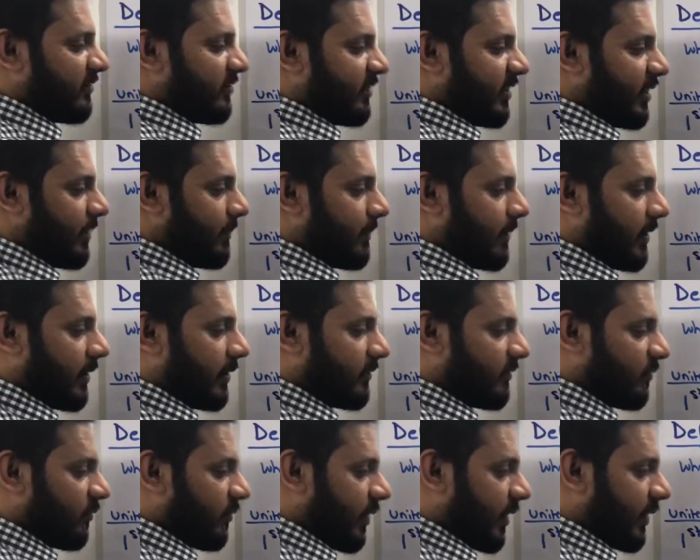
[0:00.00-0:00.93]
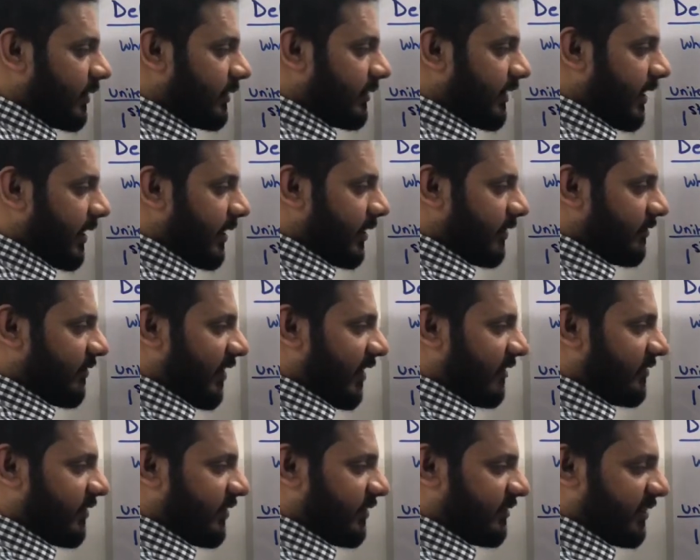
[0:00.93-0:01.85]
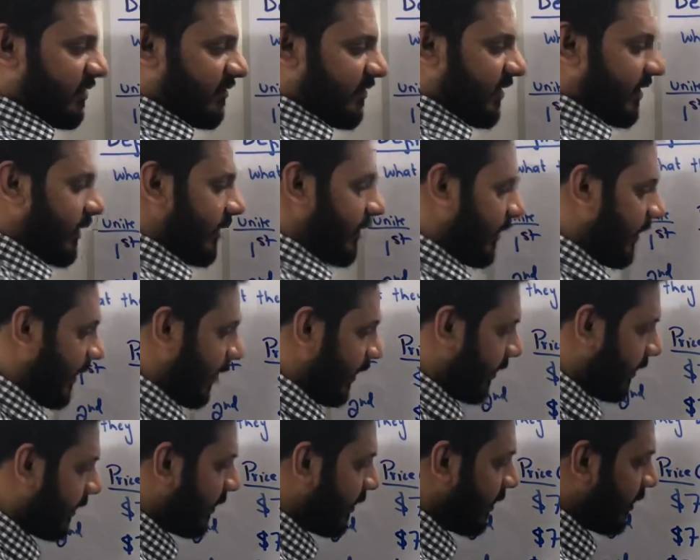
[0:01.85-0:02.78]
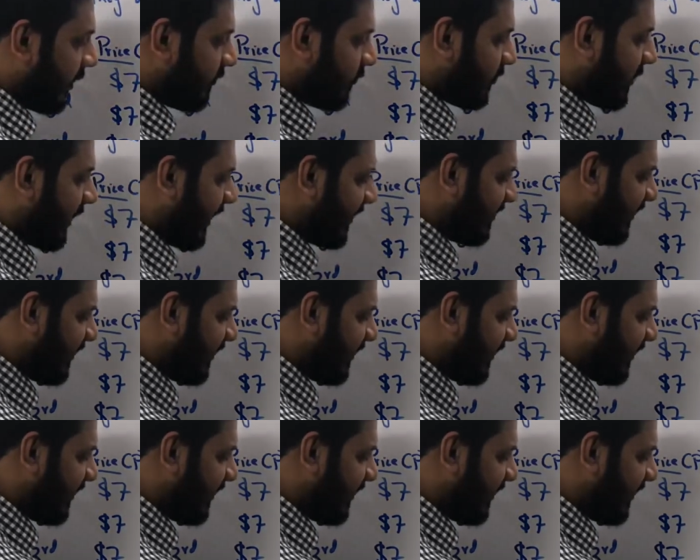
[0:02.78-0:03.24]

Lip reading: 3 plus 1, that is 5, 6, 7 and 8. So guys,